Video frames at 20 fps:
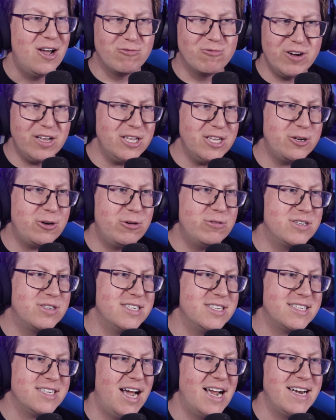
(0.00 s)
Really cool
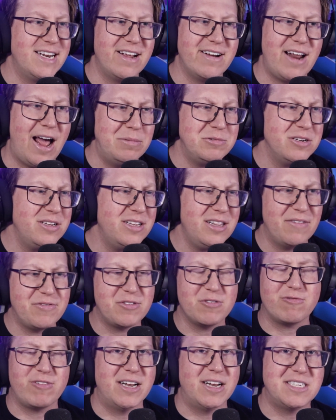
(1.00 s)
design here. And I absolutely love
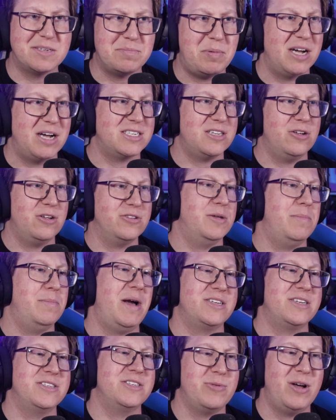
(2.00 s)
the red spikes along the
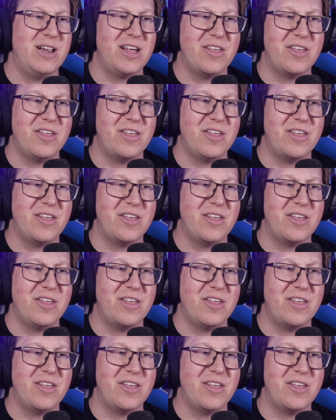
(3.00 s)
back as well.